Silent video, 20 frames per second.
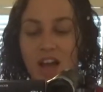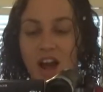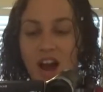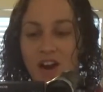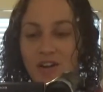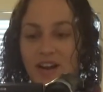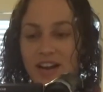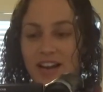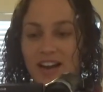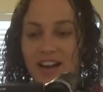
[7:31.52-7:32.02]

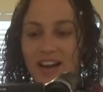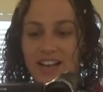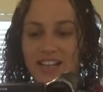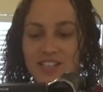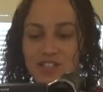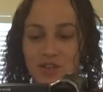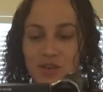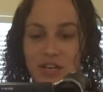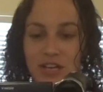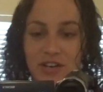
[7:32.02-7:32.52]
Alright guys,
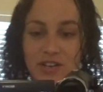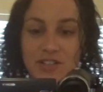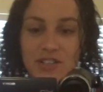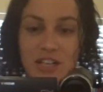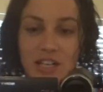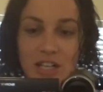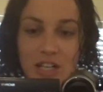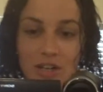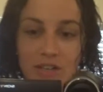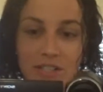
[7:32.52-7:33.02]
so here's the
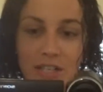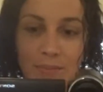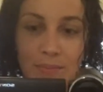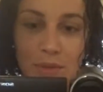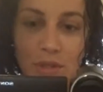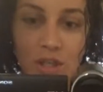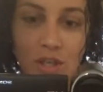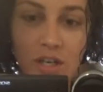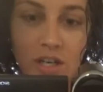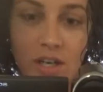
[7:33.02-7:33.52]
close-up
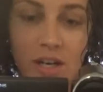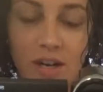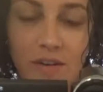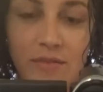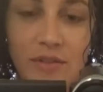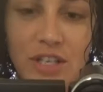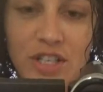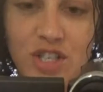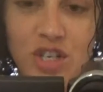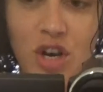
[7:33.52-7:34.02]
look of this